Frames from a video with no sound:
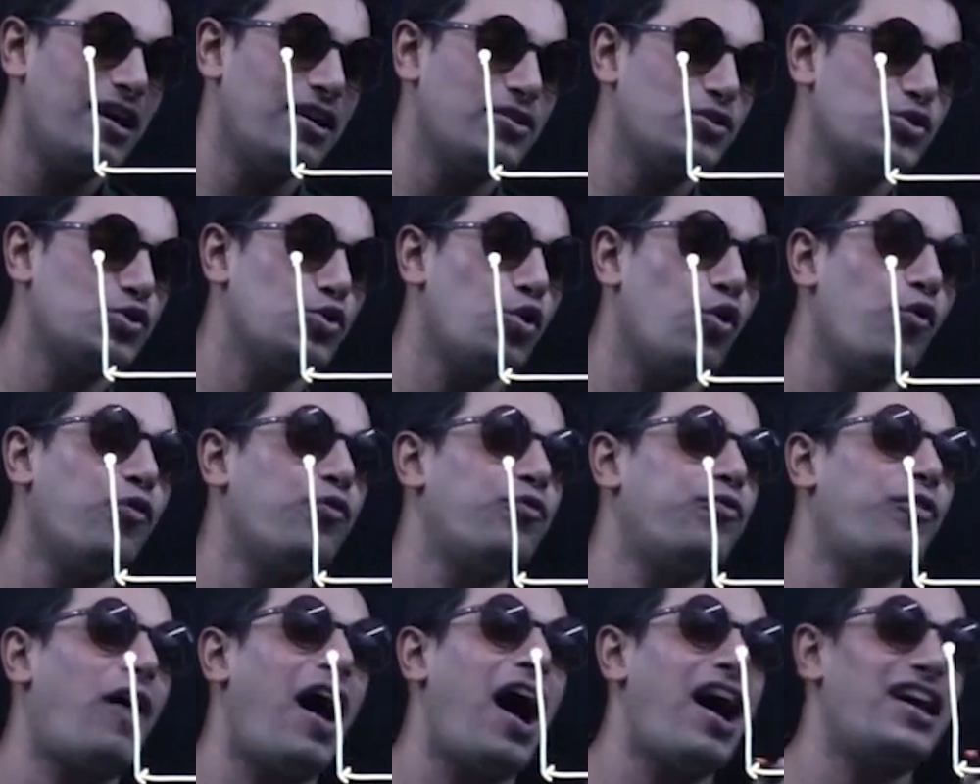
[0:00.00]
So
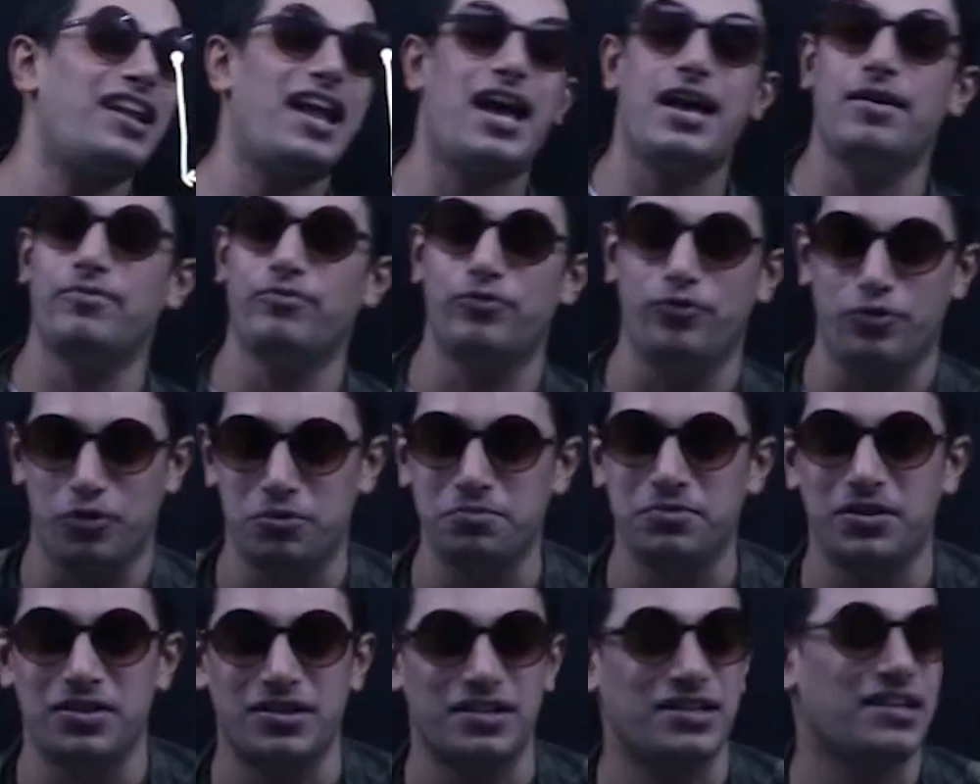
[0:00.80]
far I am
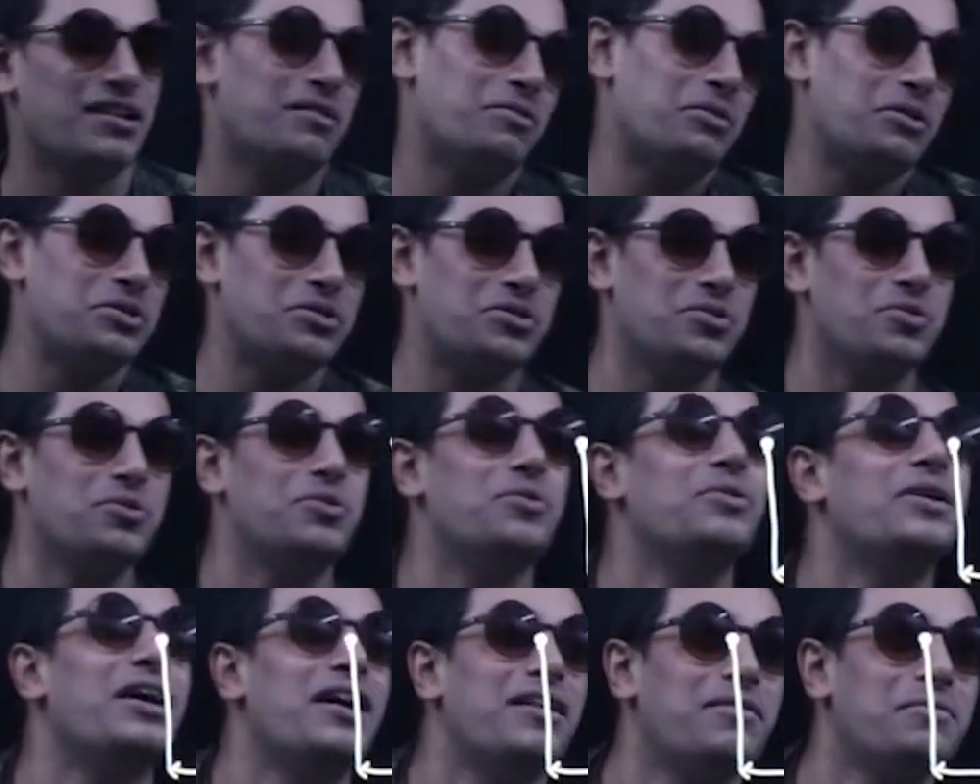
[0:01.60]
from her. What to
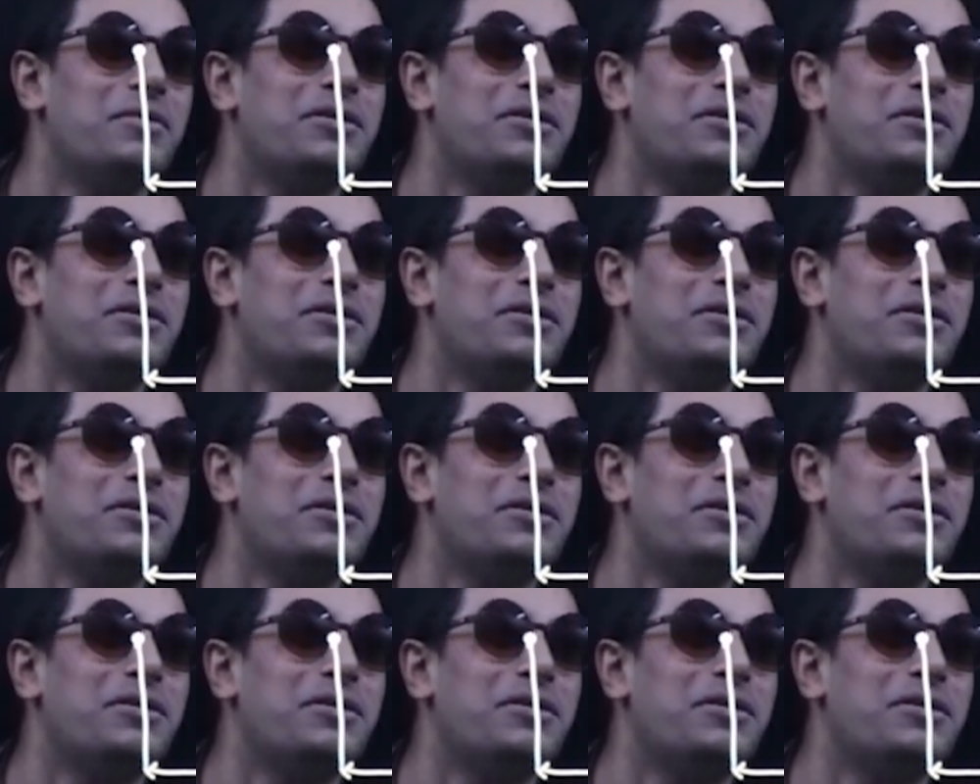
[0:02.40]
do here?